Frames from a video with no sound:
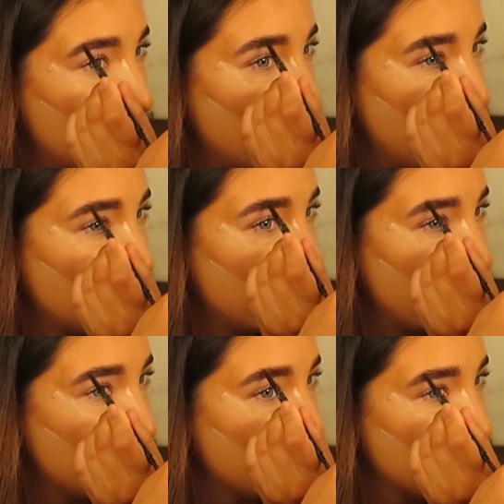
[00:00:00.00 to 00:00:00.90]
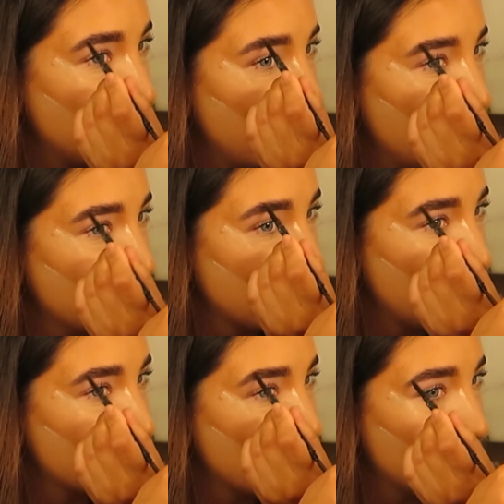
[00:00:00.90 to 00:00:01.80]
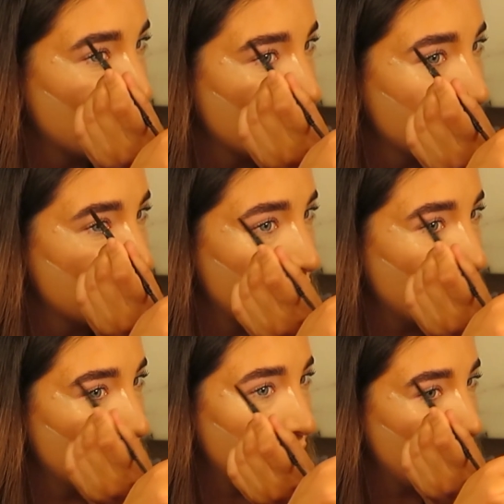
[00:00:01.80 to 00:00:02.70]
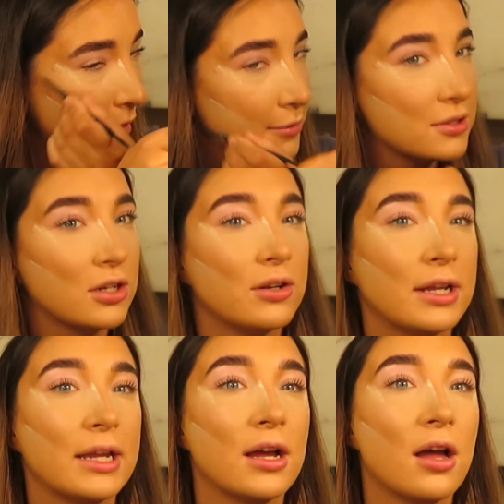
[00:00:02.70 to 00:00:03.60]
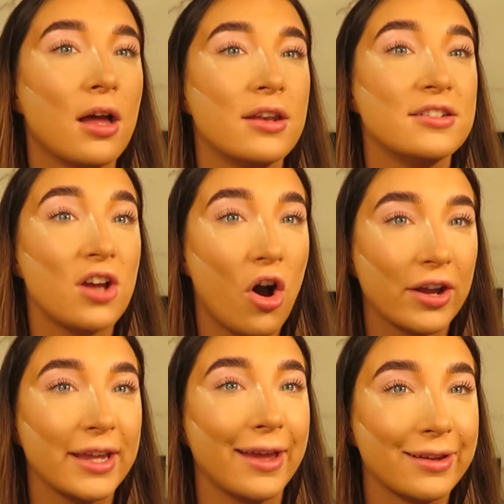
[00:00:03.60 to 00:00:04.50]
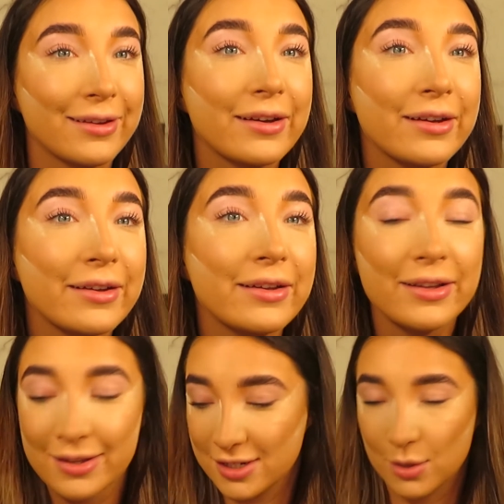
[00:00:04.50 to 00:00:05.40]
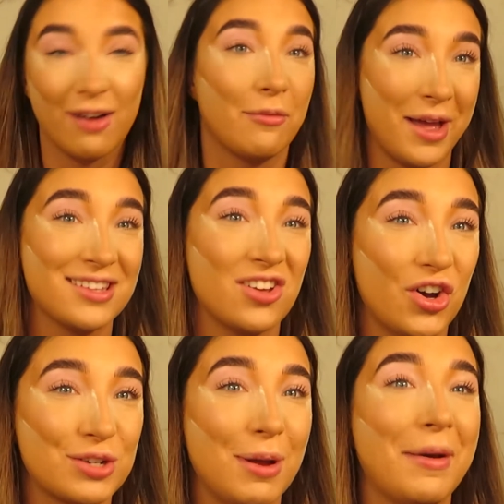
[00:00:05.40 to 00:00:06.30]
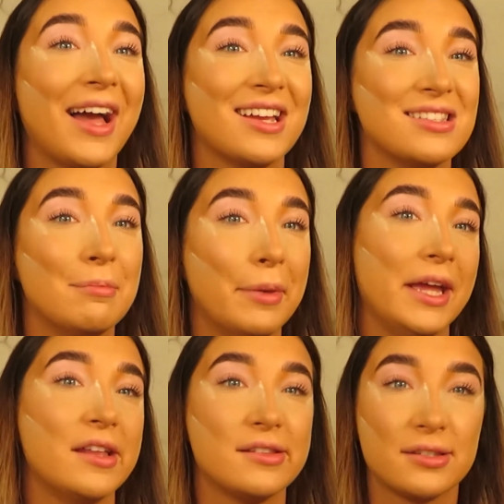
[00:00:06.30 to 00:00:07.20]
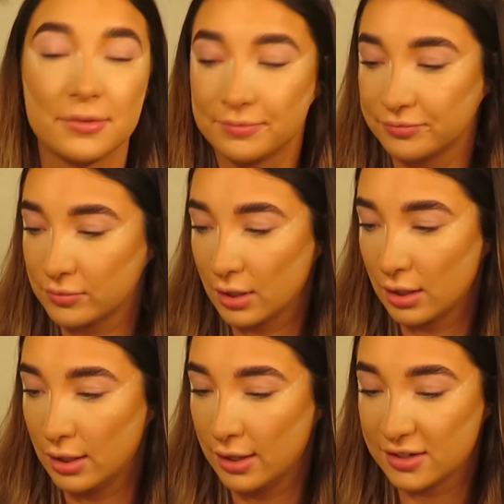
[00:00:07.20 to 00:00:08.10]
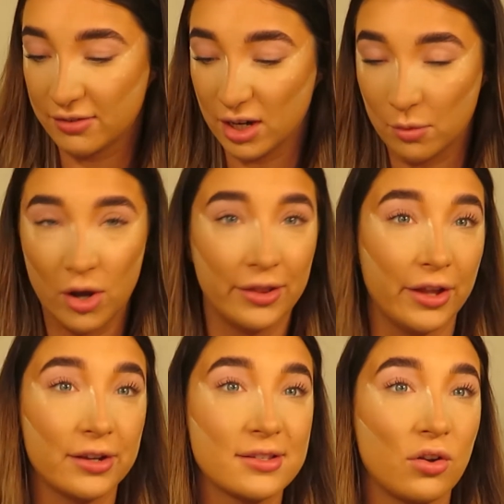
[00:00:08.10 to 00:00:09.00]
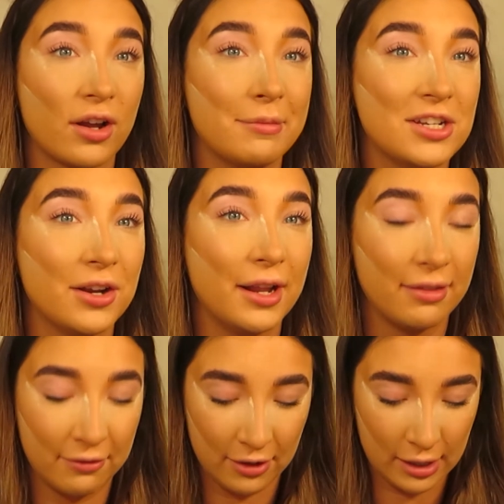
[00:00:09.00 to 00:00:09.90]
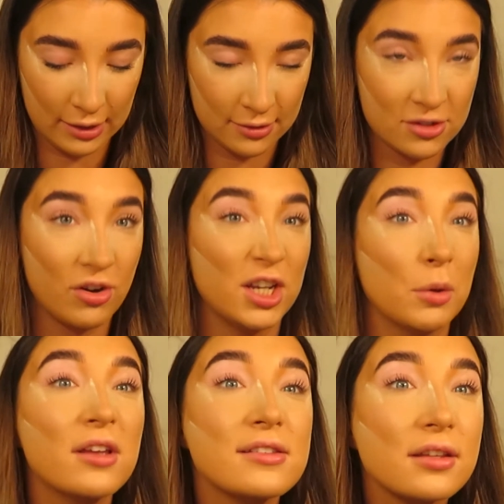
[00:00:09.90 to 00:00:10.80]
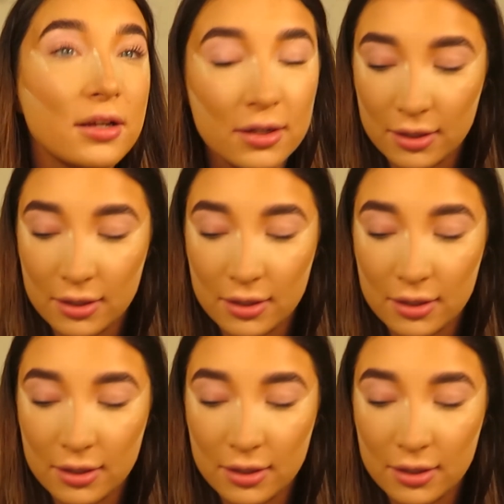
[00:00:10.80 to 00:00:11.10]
My best friend does amazing massages, so I'm absolutely dying to have a massage. My back is in bits. Don't really know why though. It's not like I'm doing anything really strenuous.